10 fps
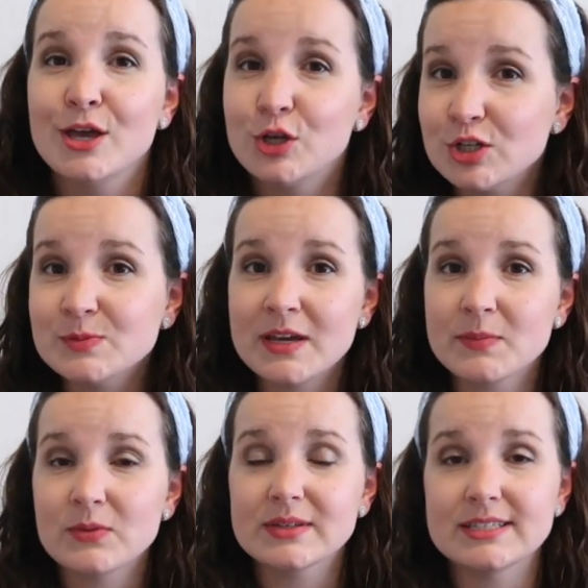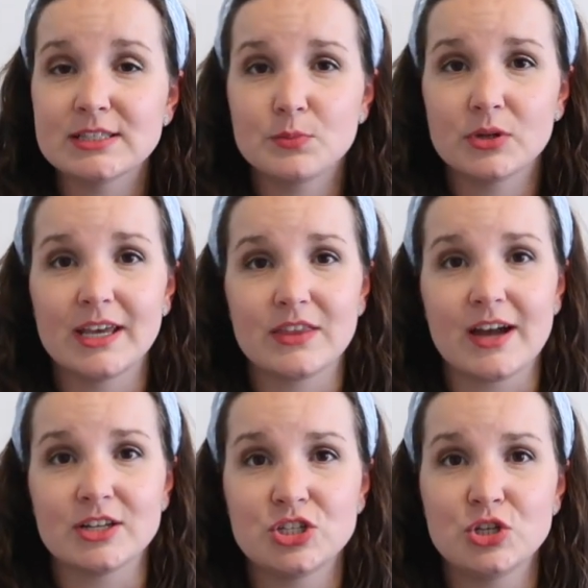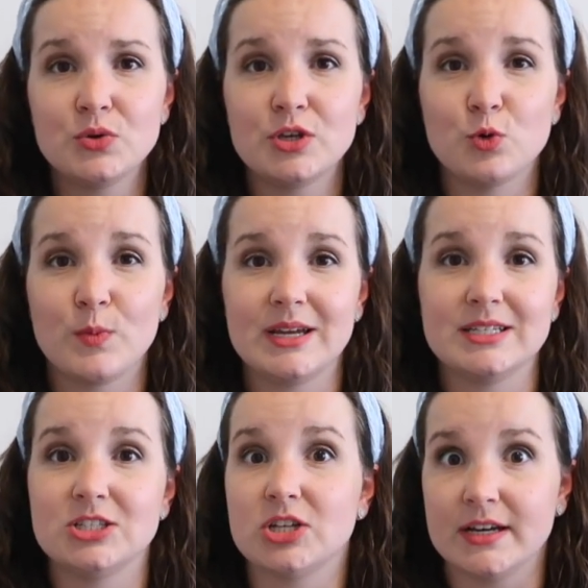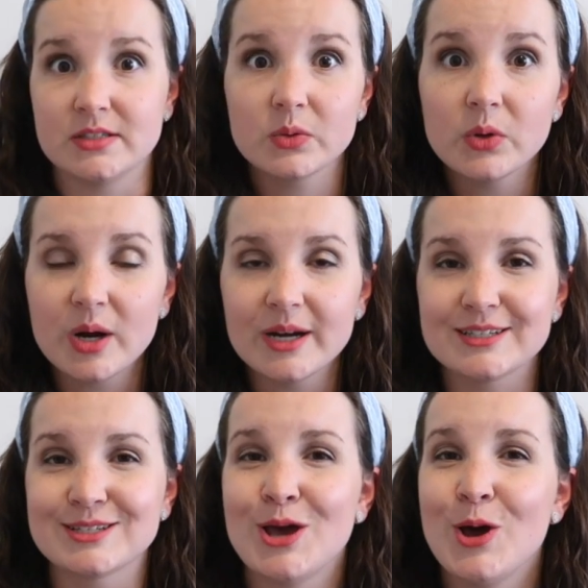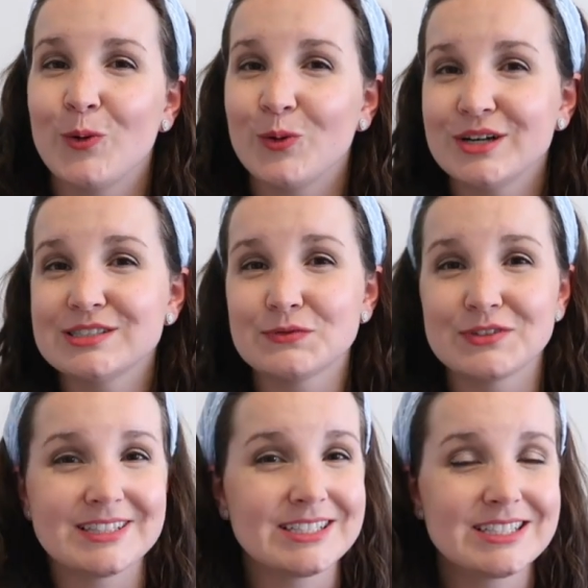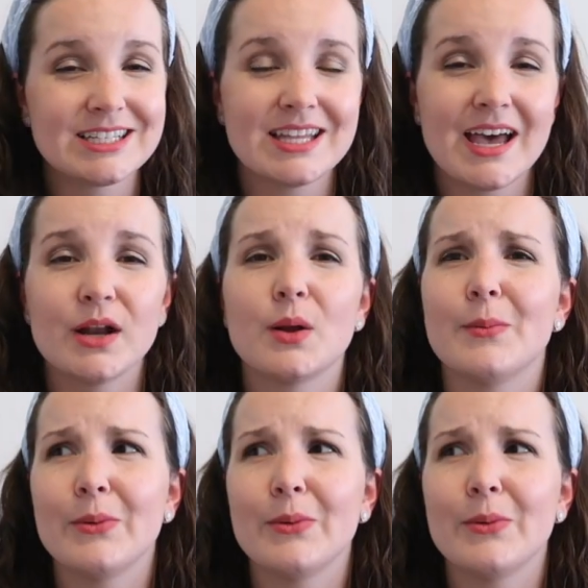Yours might be really simple like that too. You might teach high school art or different things like that.